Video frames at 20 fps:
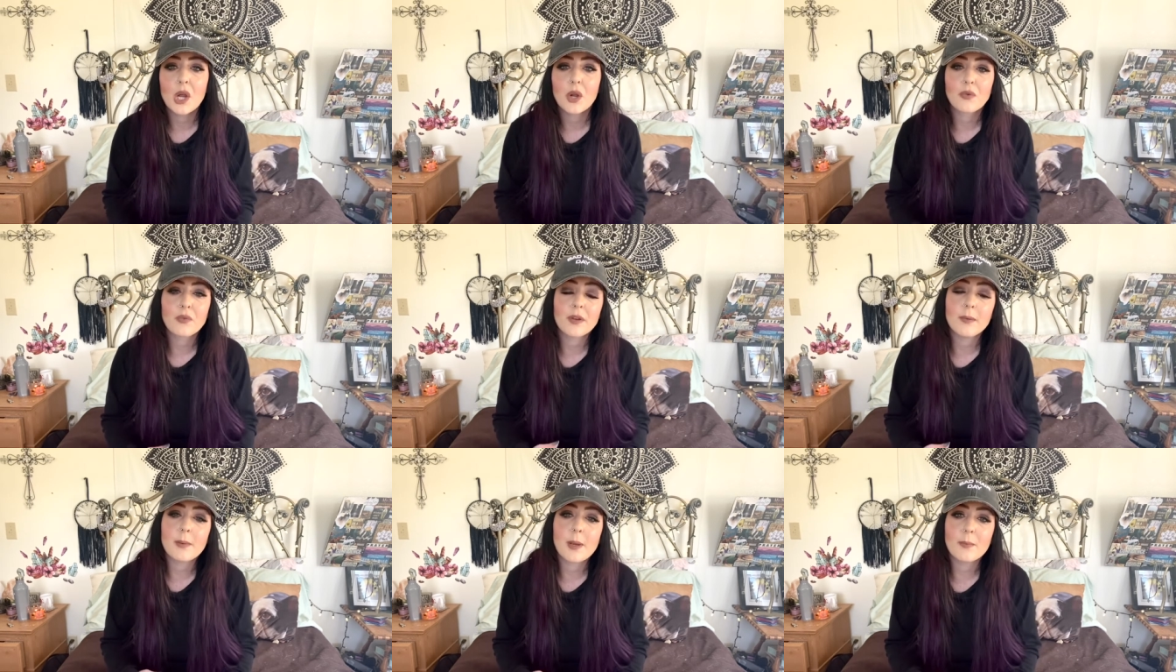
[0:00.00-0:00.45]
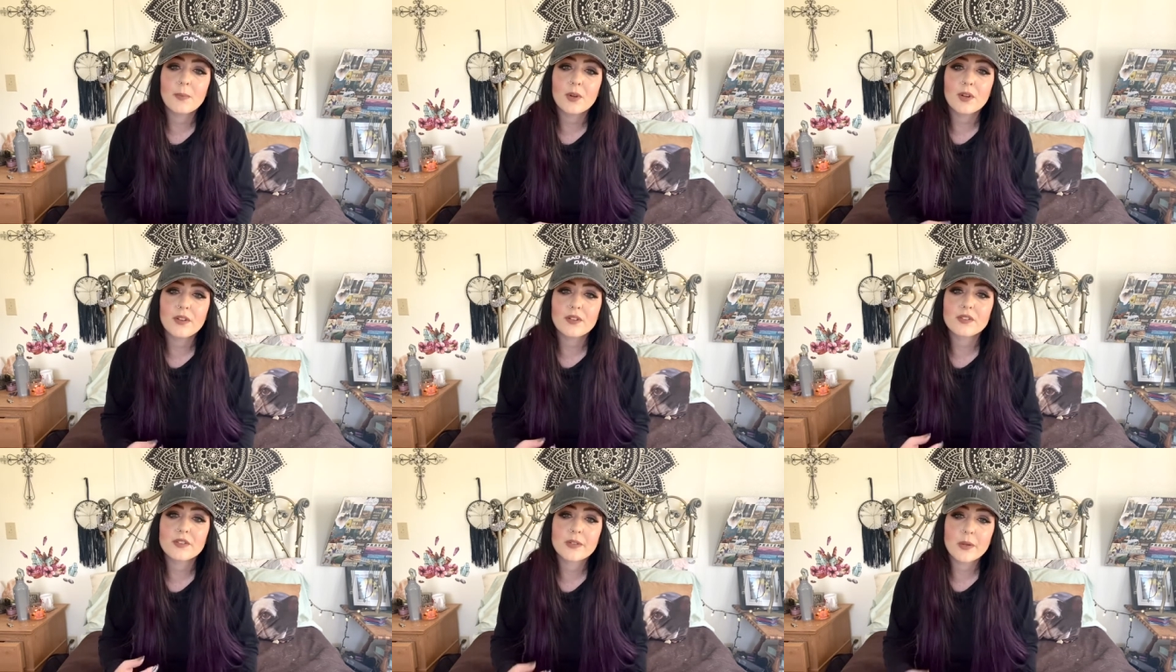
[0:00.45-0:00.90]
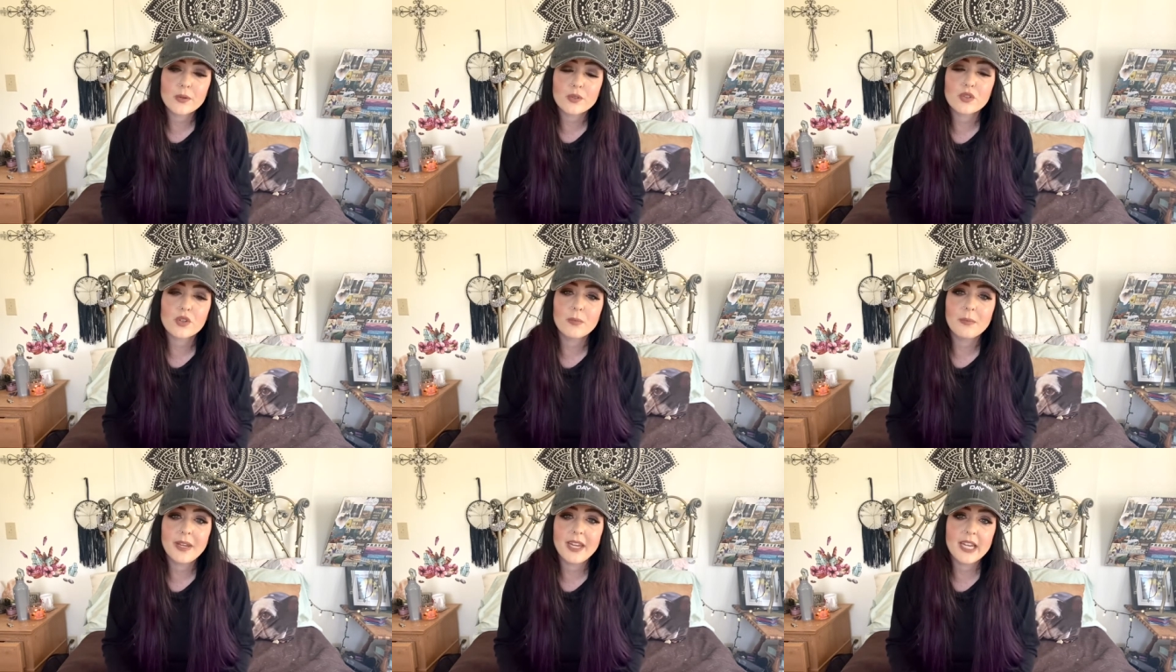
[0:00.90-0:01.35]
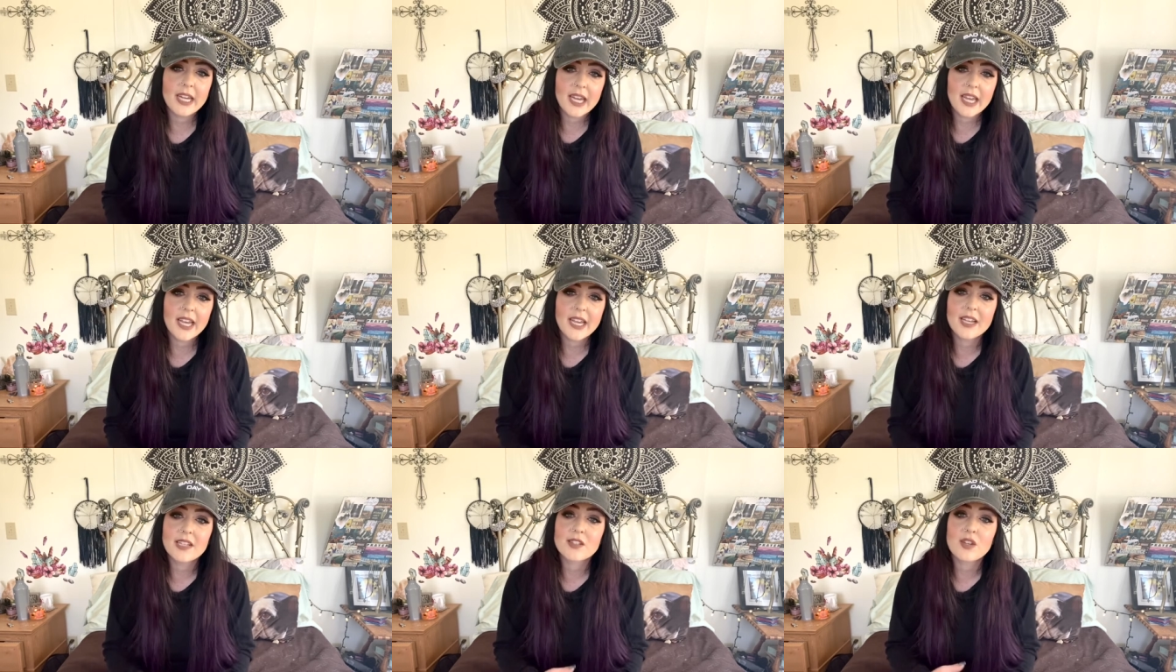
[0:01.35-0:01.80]
remember social
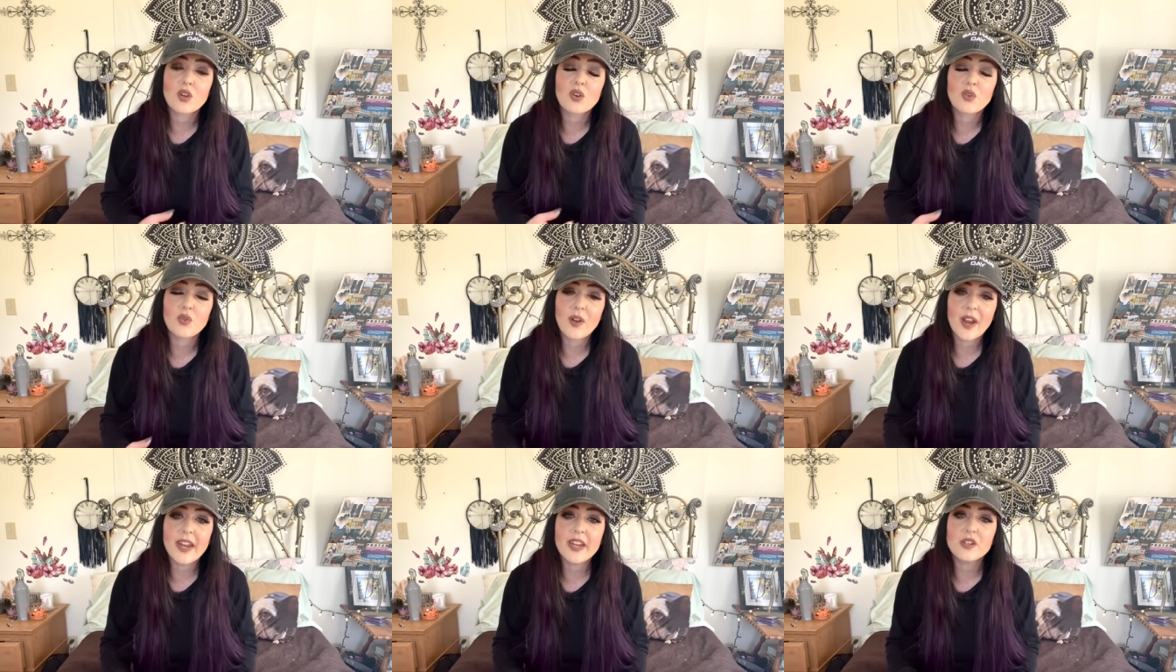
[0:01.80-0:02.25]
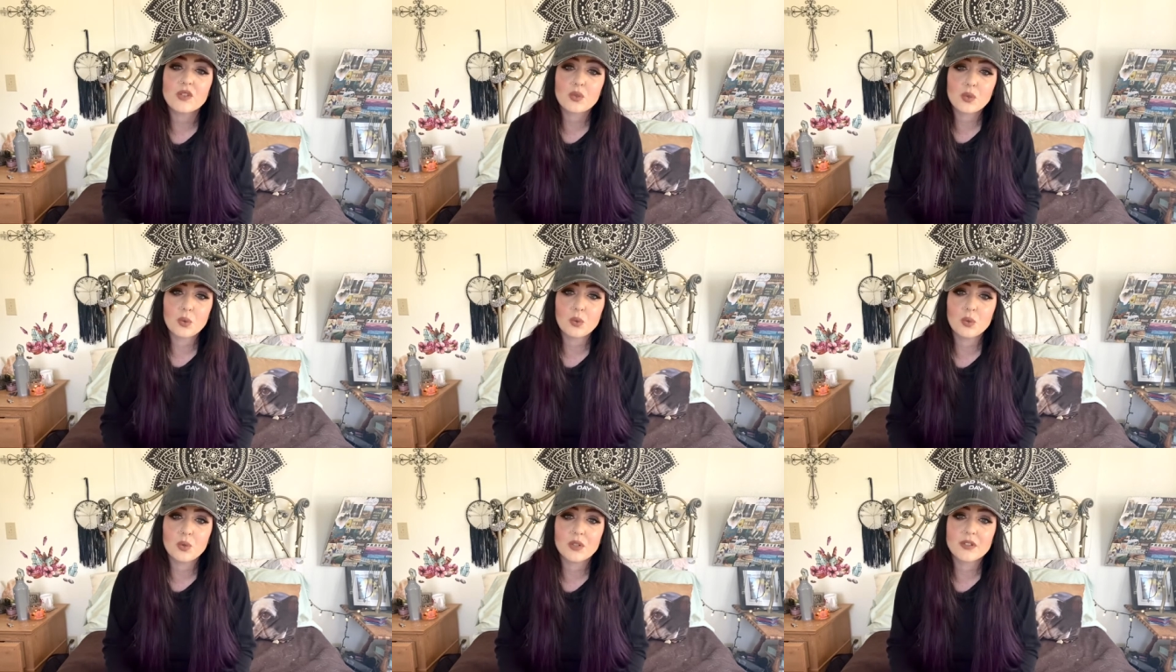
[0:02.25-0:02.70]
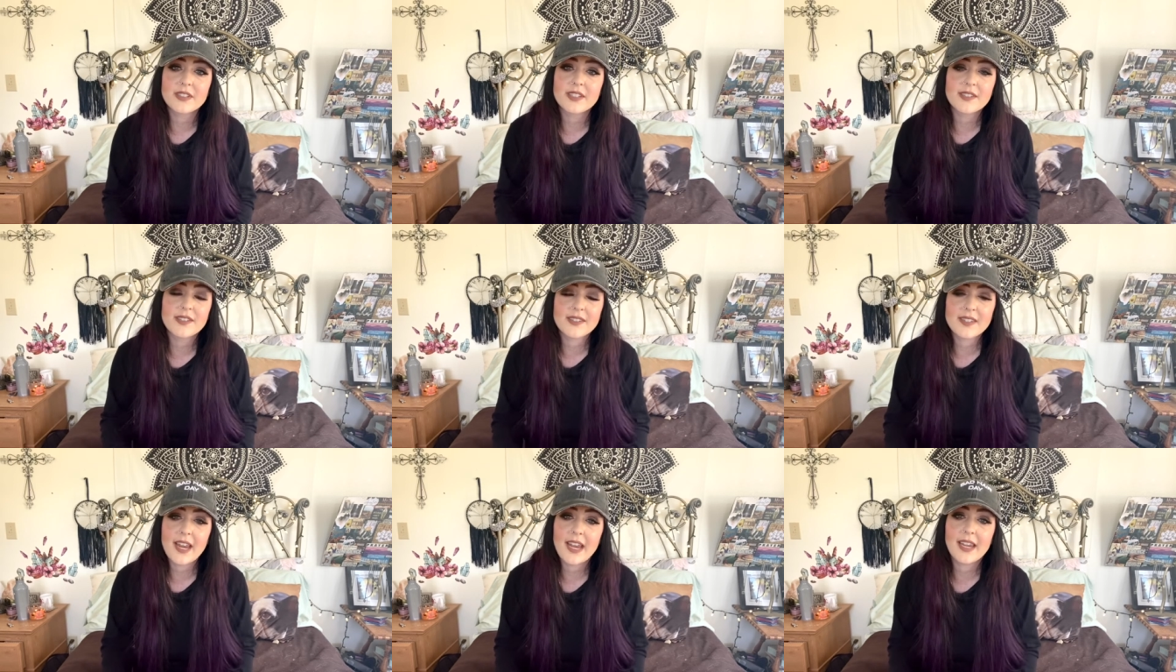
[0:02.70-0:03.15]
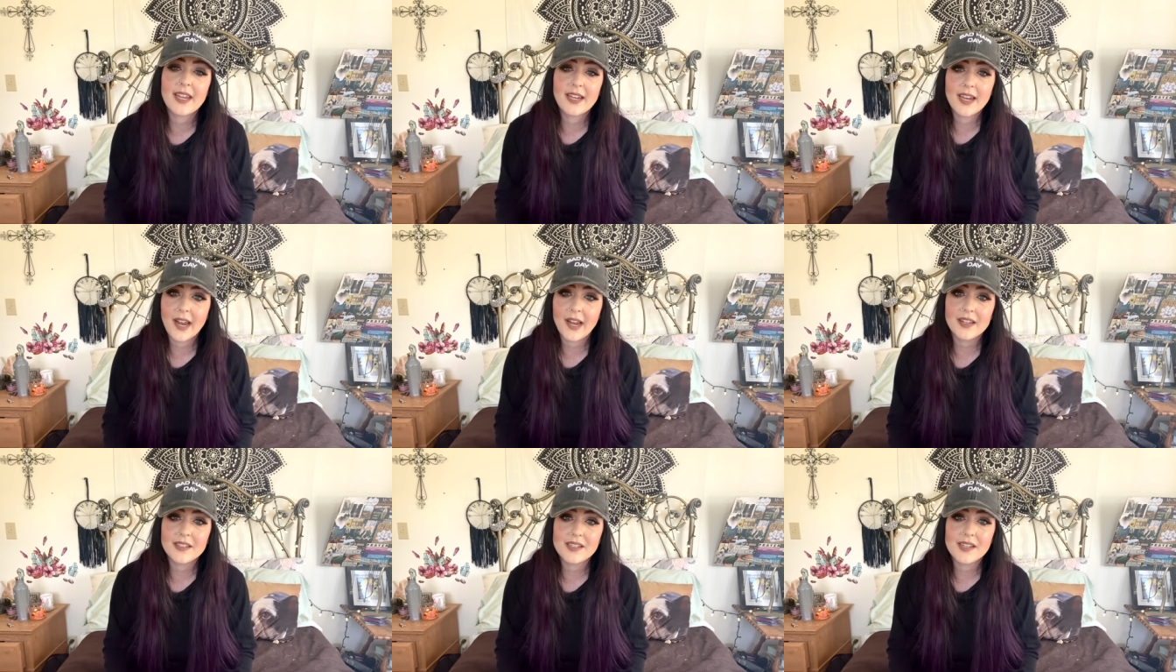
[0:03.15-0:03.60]
media is a great tool to stay
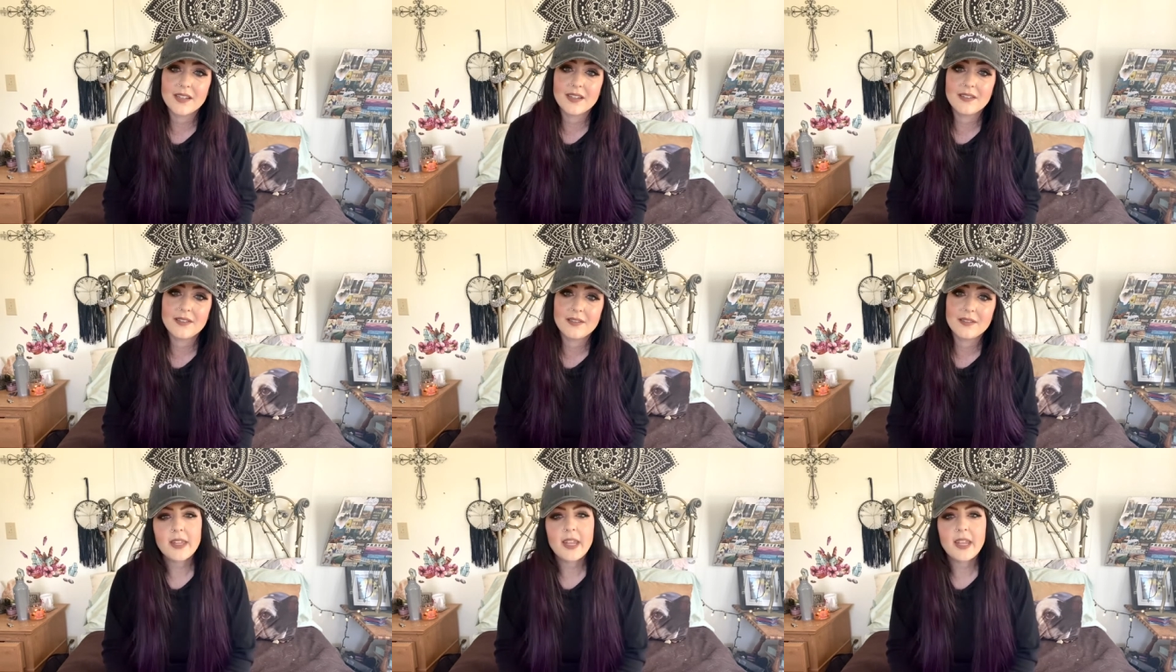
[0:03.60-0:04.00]
connected.